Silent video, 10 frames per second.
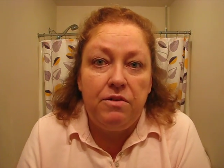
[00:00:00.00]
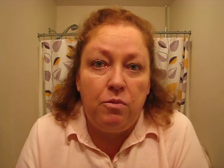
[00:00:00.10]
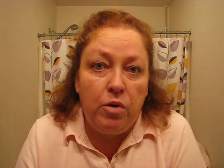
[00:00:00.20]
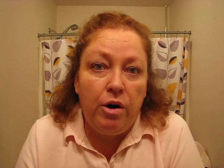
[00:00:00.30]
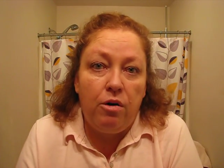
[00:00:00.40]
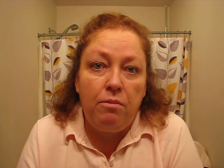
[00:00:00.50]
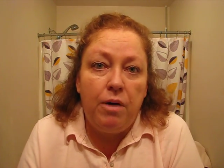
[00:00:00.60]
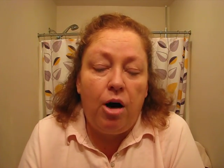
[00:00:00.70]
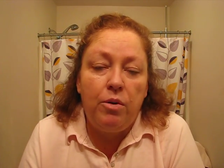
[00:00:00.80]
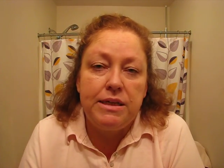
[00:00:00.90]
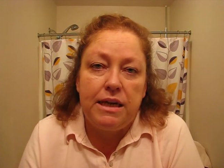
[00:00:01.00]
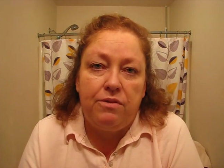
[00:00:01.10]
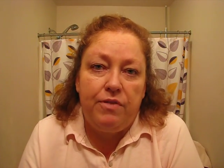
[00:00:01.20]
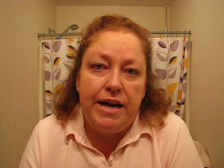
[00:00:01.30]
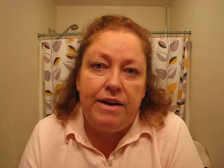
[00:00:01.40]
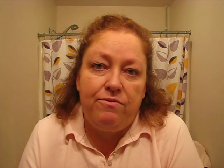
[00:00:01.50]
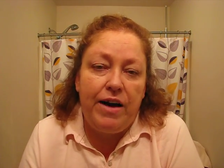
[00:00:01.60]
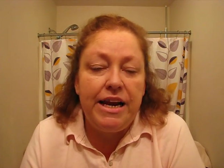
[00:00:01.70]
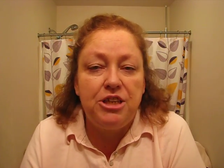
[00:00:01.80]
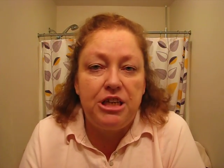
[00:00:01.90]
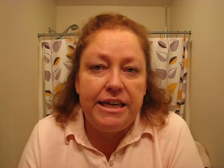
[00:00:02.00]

and we're always on a financially